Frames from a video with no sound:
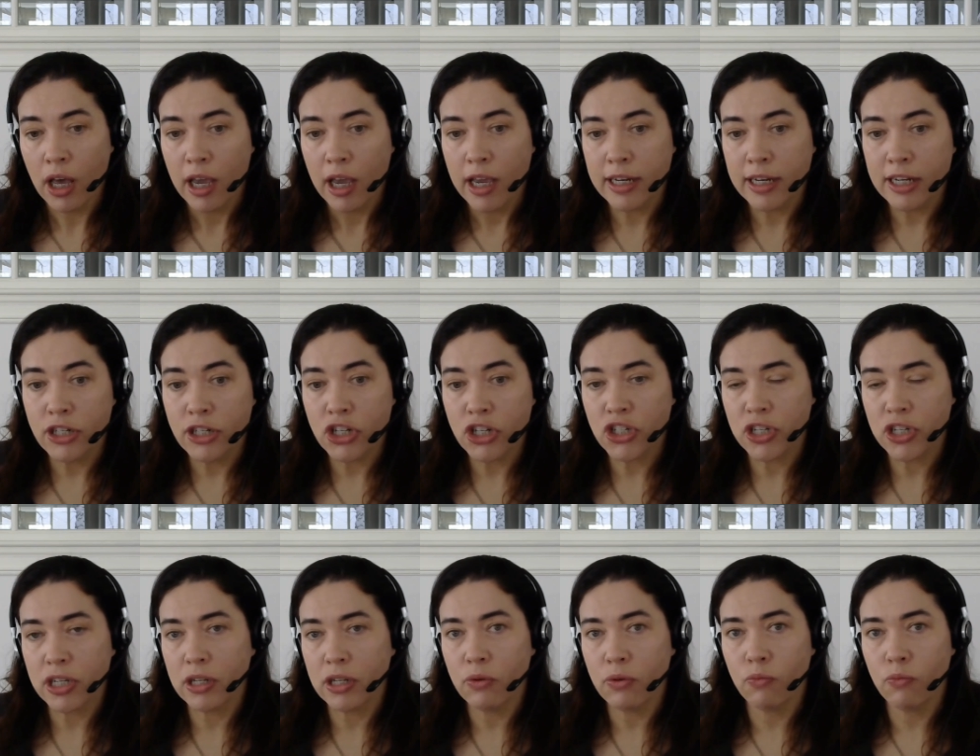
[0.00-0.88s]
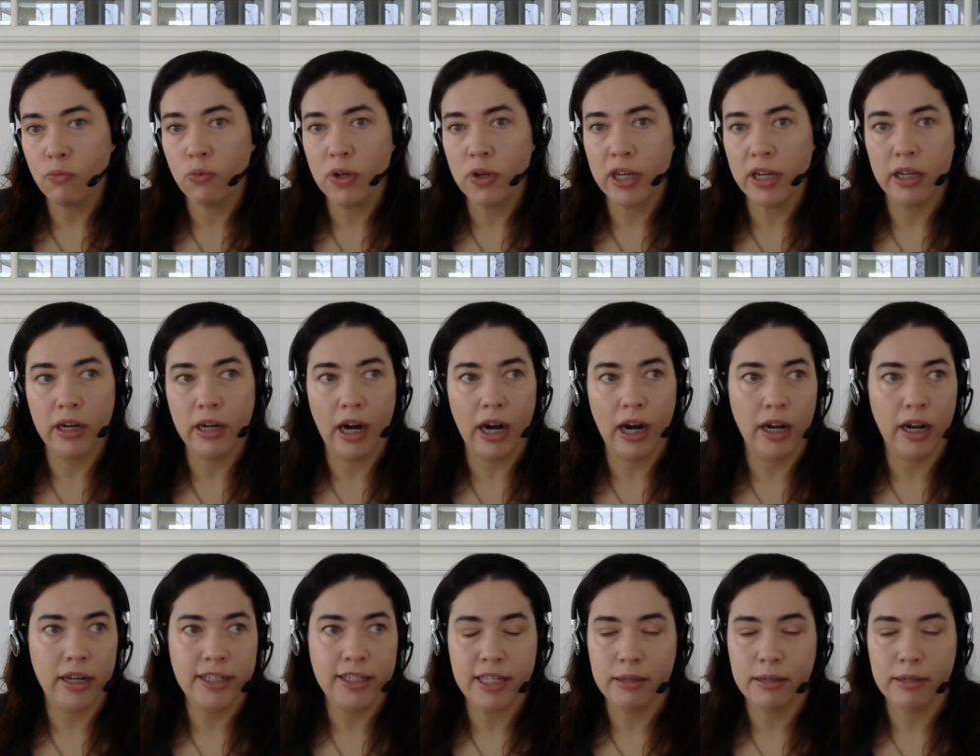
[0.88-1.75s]
In addition, we
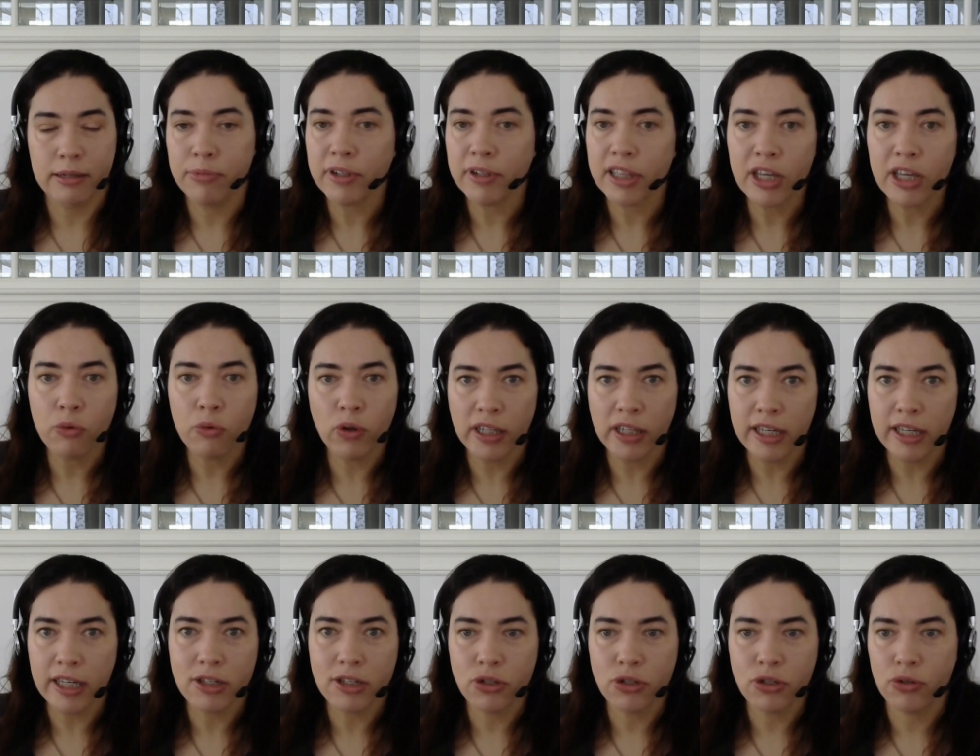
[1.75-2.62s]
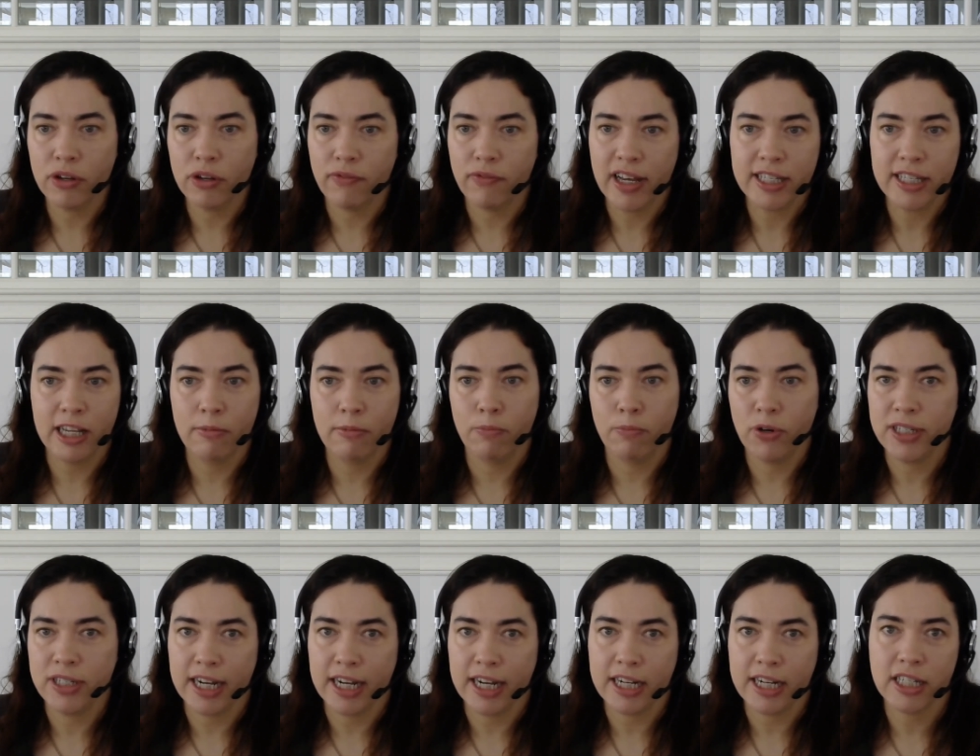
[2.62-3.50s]
are typically willing to invest in
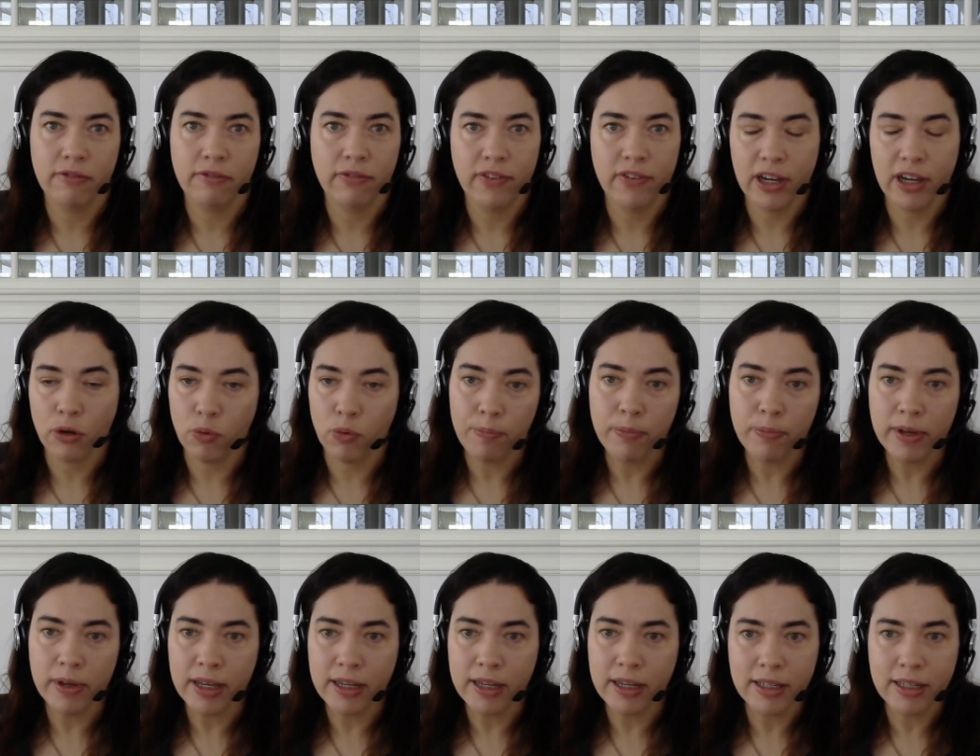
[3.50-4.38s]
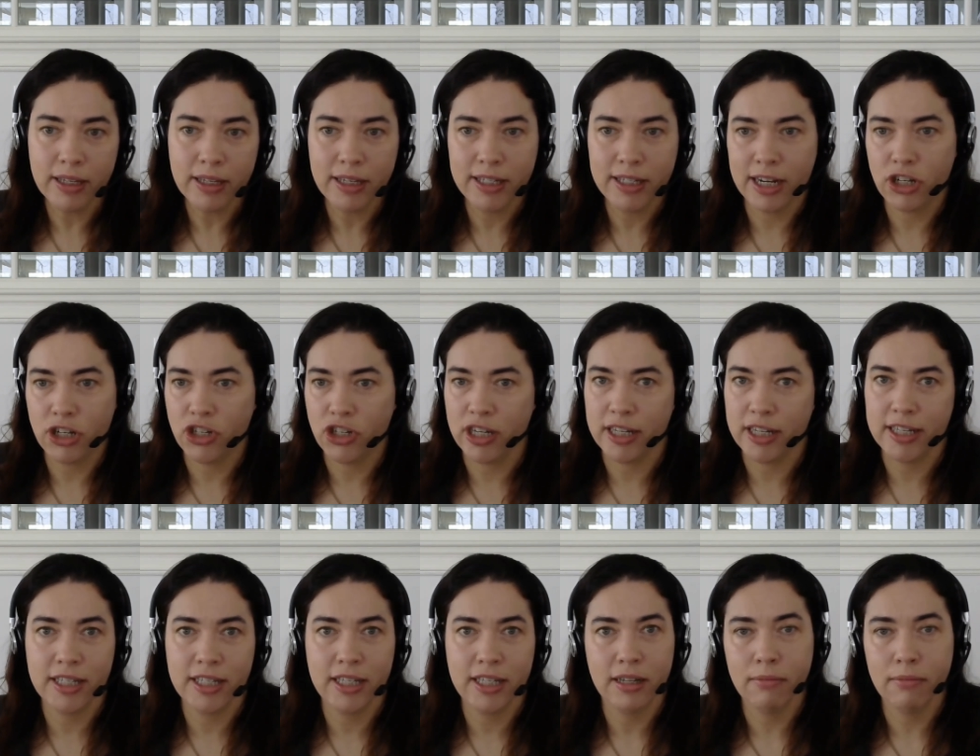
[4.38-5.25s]
protective equipment such
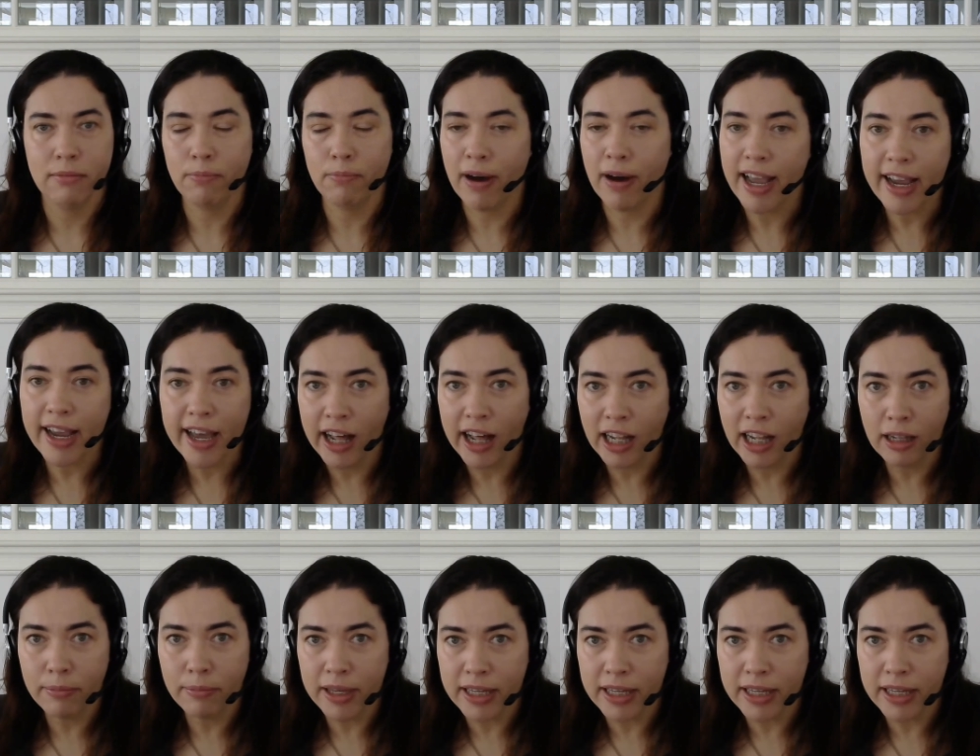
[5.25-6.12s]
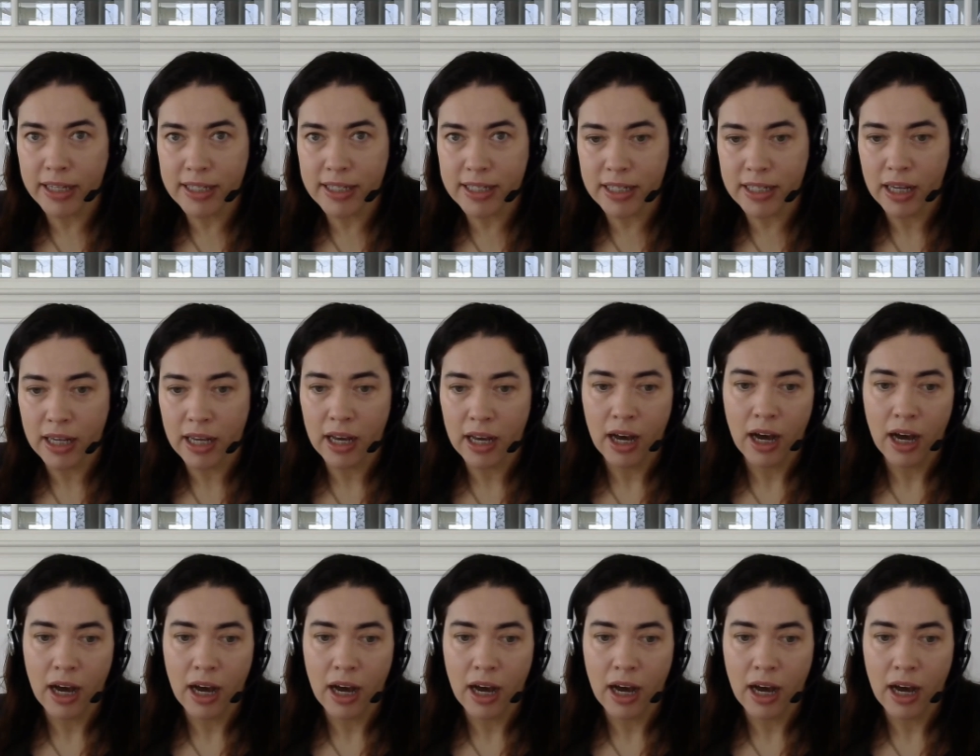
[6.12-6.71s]
as bike helmets,